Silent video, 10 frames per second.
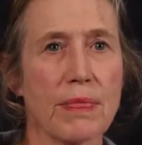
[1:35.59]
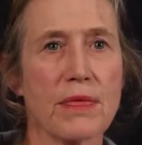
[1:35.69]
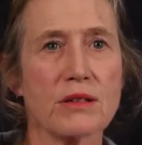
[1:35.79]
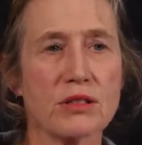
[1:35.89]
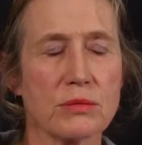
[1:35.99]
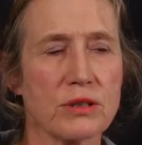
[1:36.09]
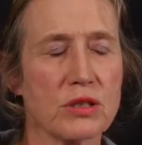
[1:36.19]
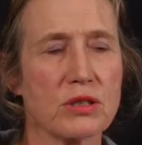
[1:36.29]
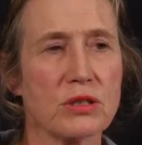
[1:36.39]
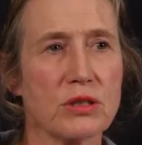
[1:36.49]
There's so
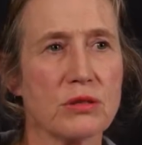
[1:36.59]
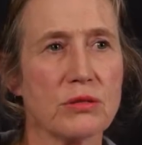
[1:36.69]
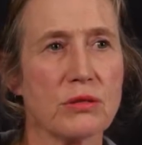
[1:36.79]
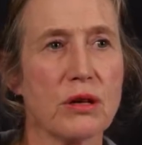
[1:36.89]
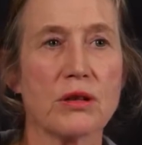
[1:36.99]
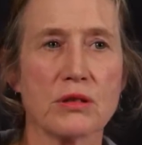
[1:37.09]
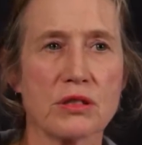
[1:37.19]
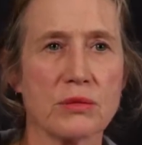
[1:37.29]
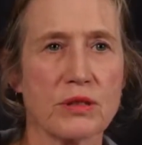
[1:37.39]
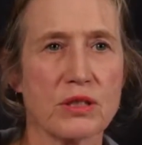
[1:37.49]
much to do. There's
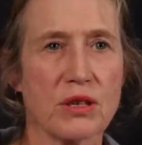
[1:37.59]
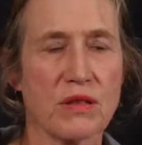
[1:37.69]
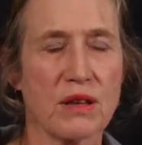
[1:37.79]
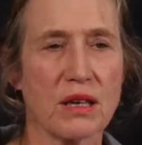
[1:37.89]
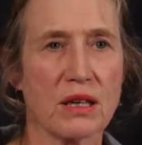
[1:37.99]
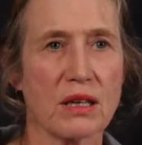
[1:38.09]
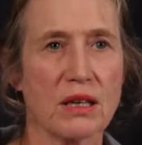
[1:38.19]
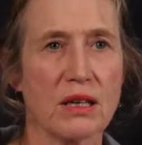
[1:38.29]
so much to think.